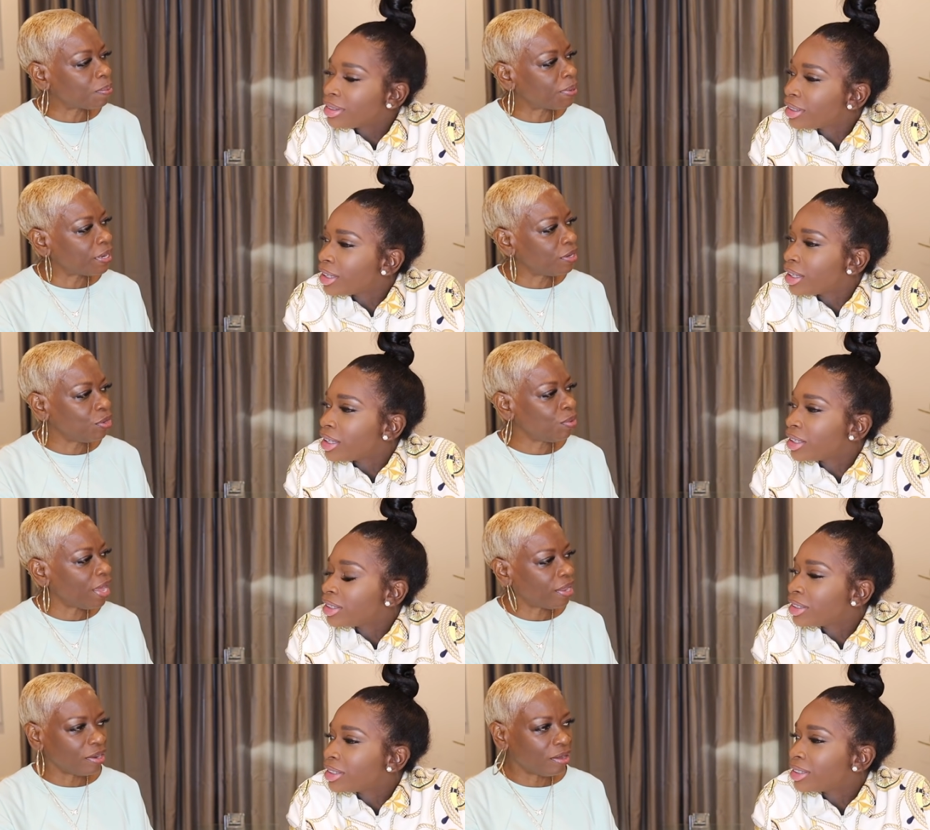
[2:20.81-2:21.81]
Speaker 1: But you
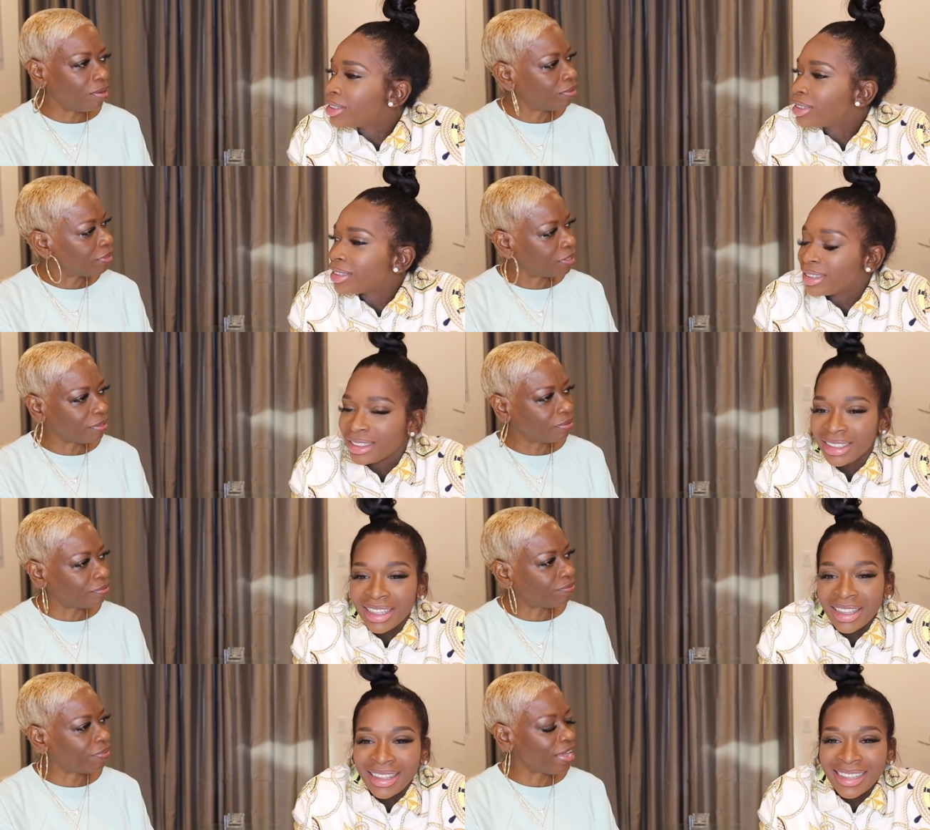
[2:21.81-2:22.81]
had your own
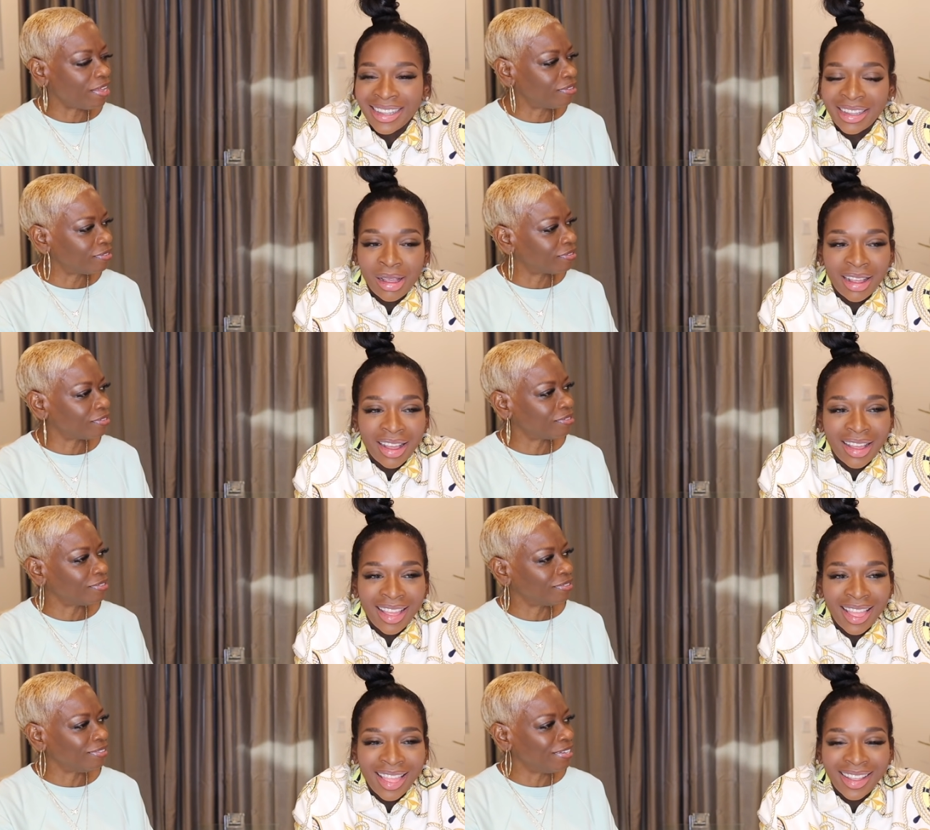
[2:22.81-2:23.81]
little friends,
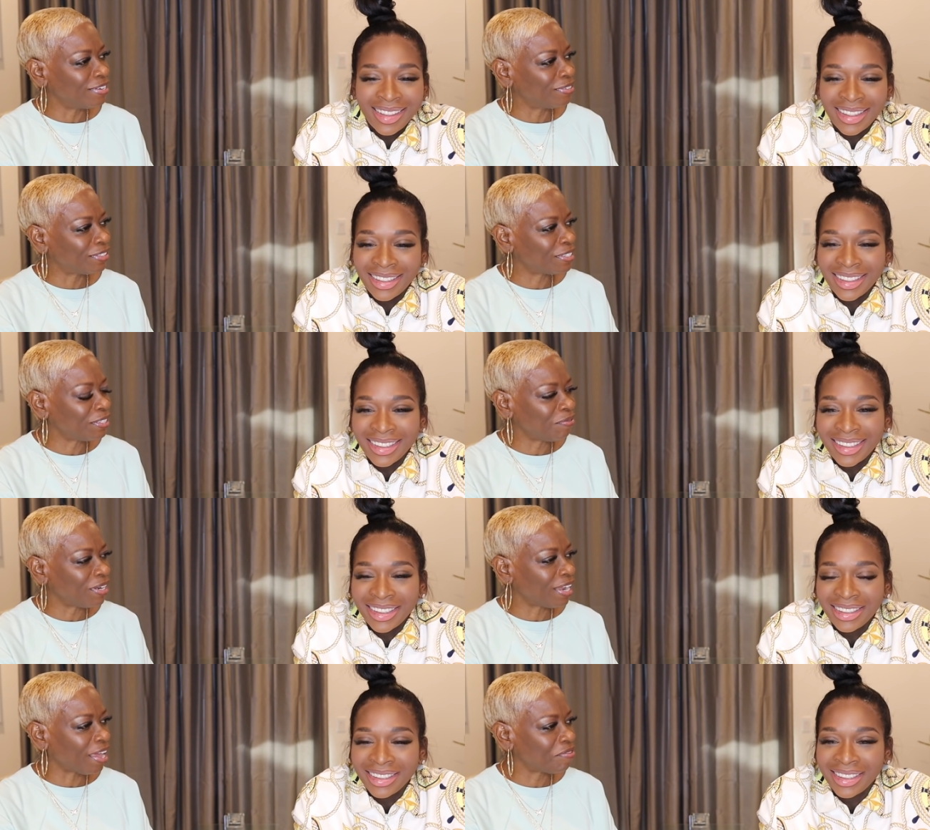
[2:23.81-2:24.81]
and you know, just
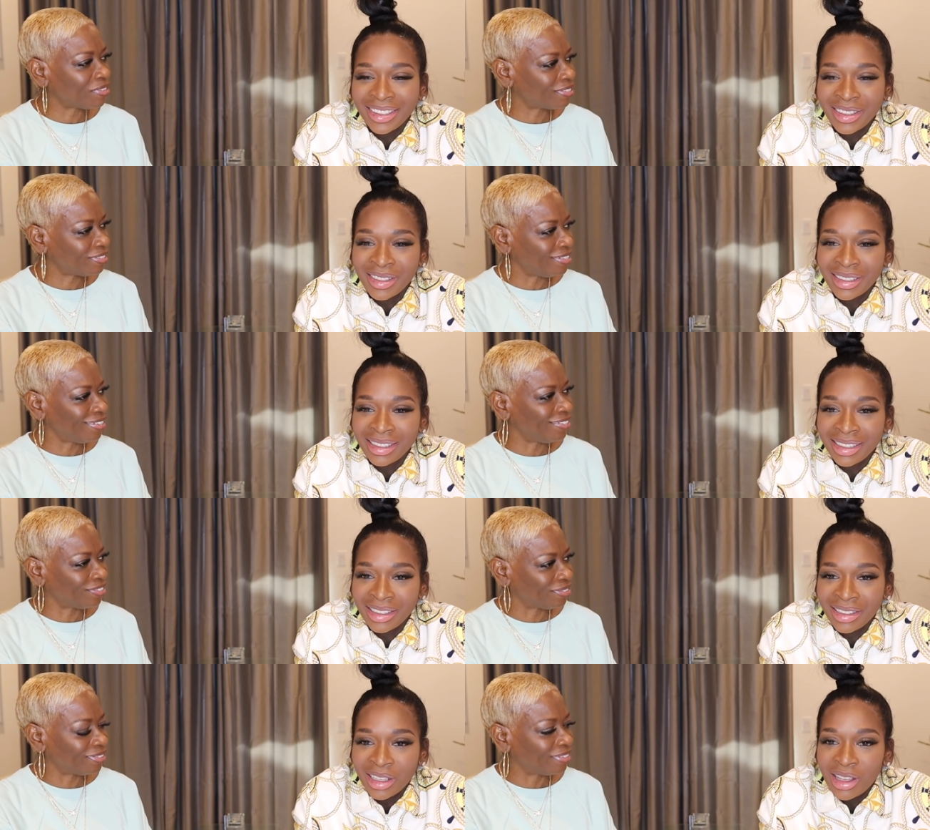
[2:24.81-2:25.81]
living life as a
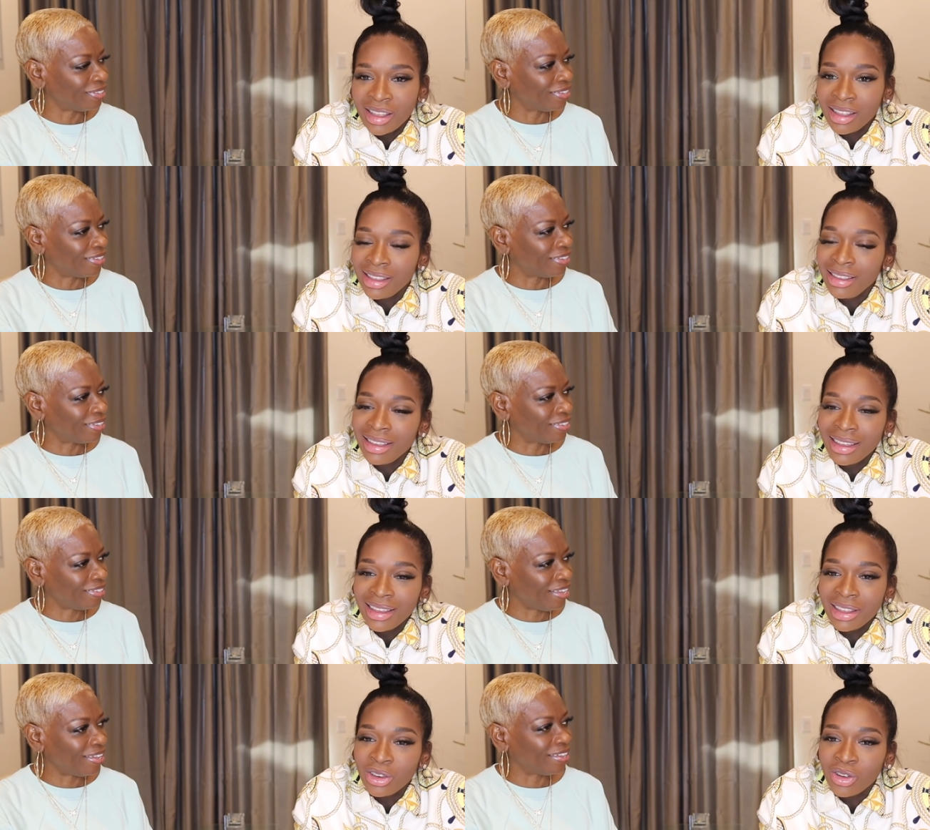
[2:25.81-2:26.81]
teenager.
Speaker 2: Yeah,
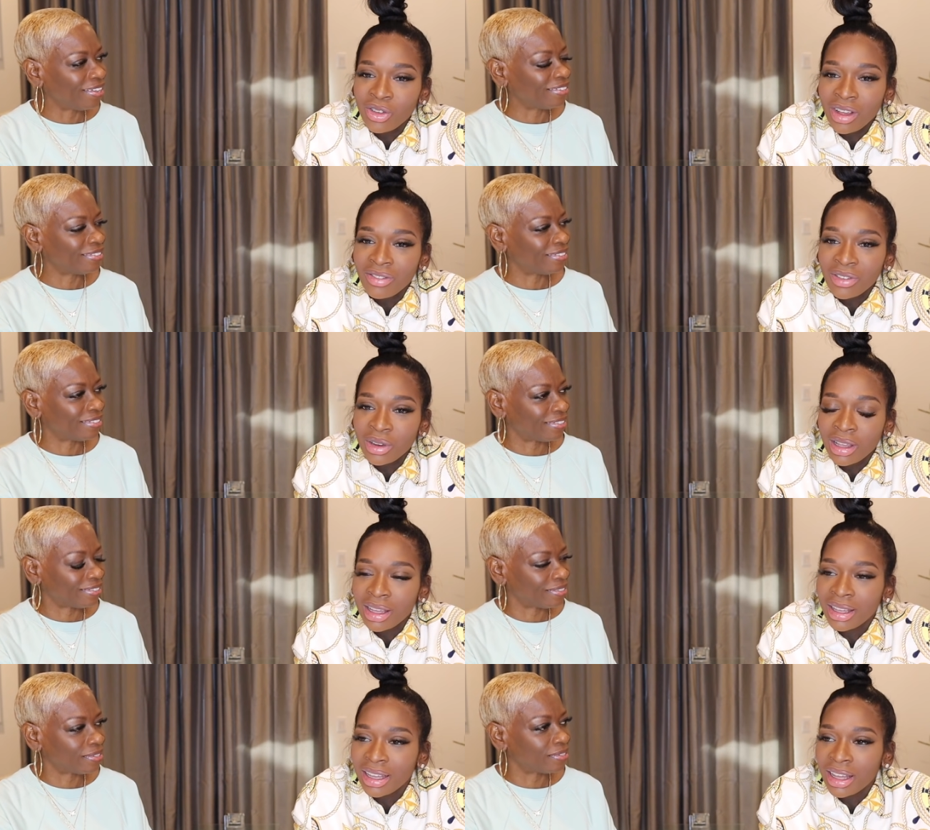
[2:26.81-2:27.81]
yeah, you know, I feel
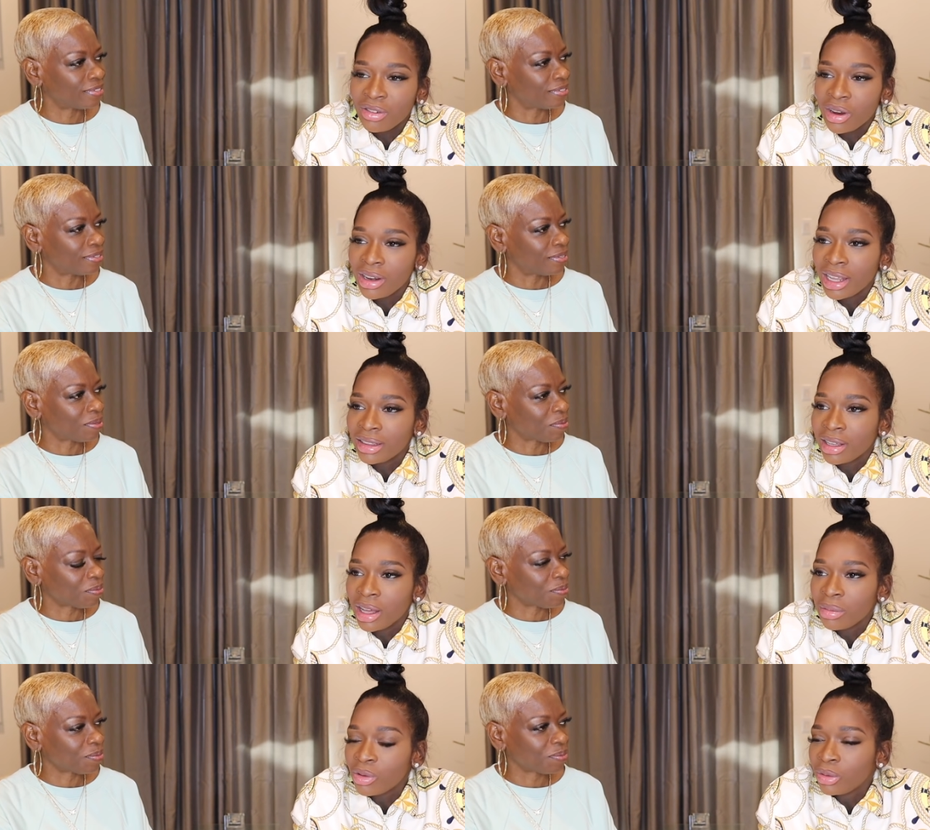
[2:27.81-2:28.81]
like around that
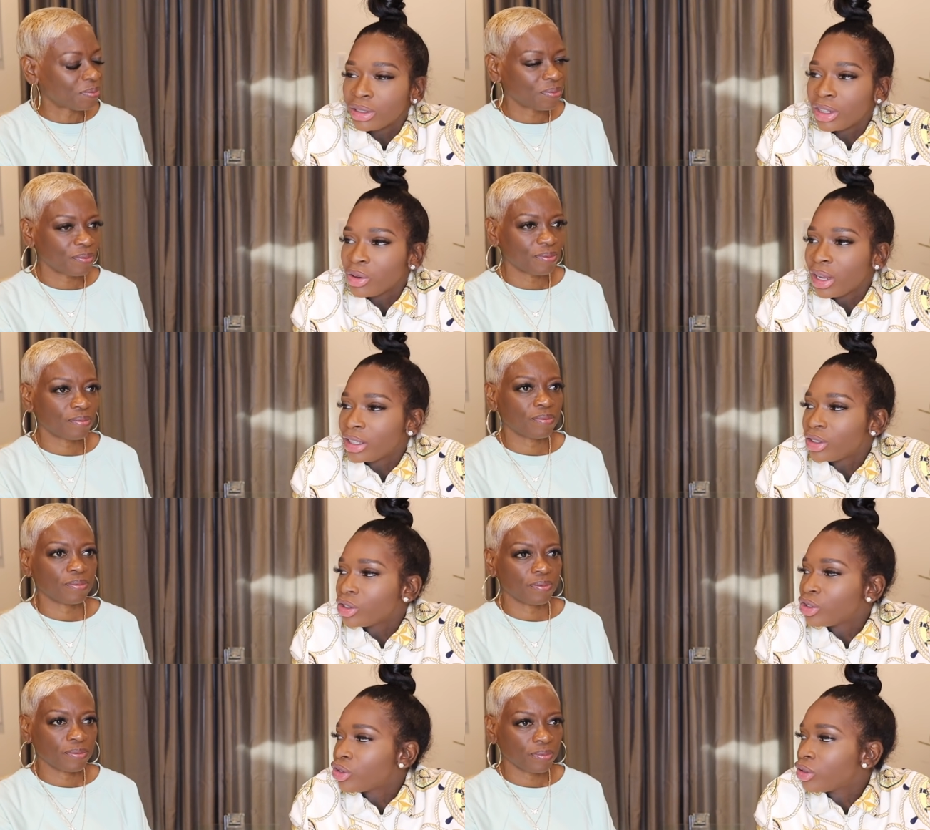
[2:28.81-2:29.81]
time it was still like
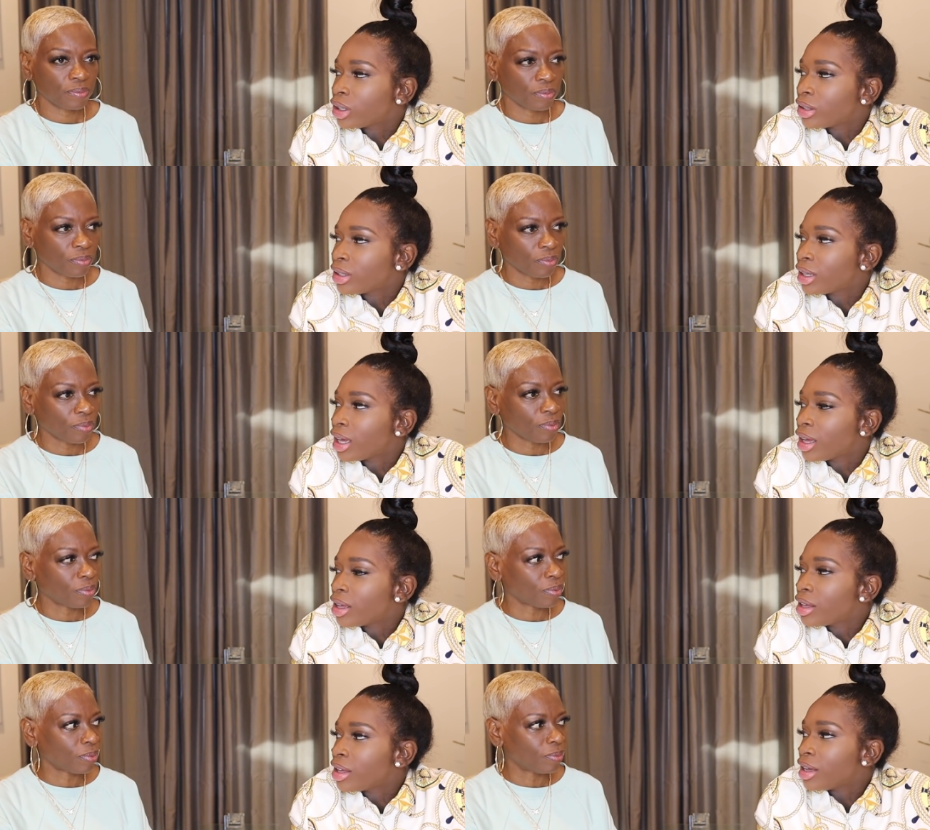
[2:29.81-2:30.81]
the strict
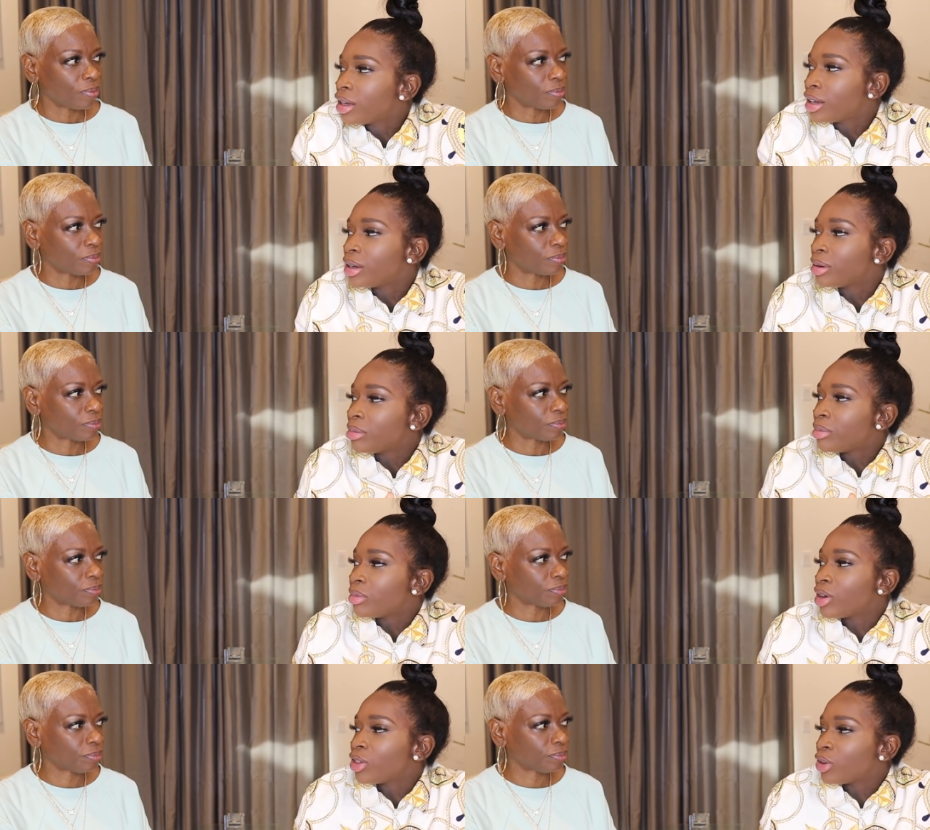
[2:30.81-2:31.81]
uh,
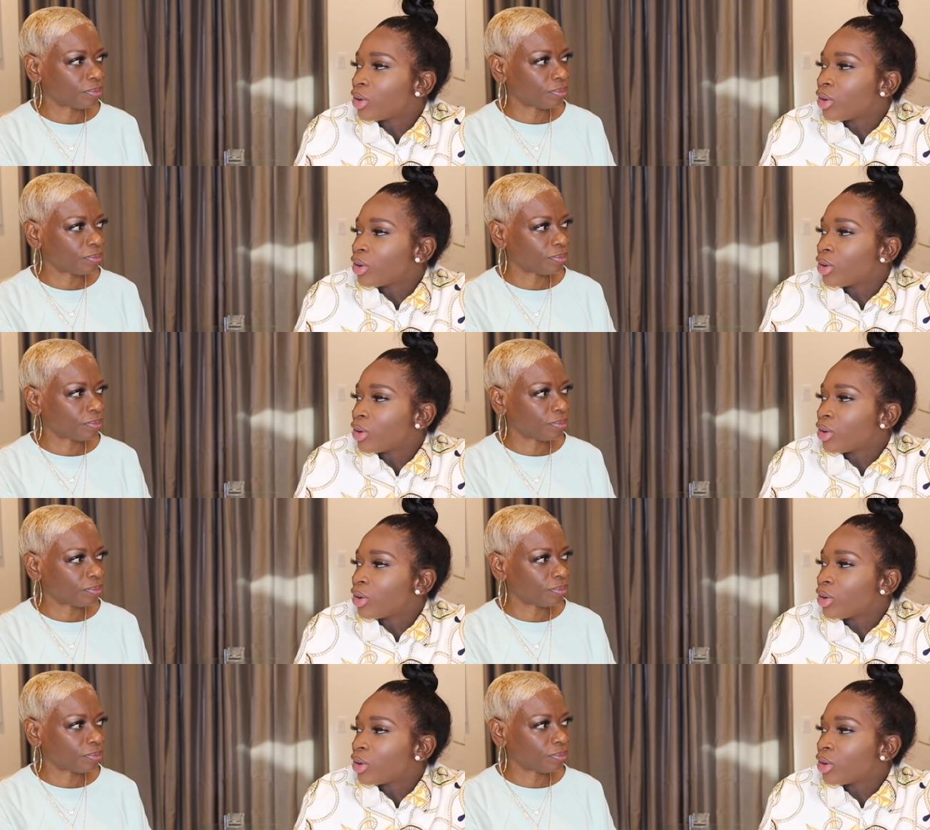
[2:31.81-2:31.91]
mother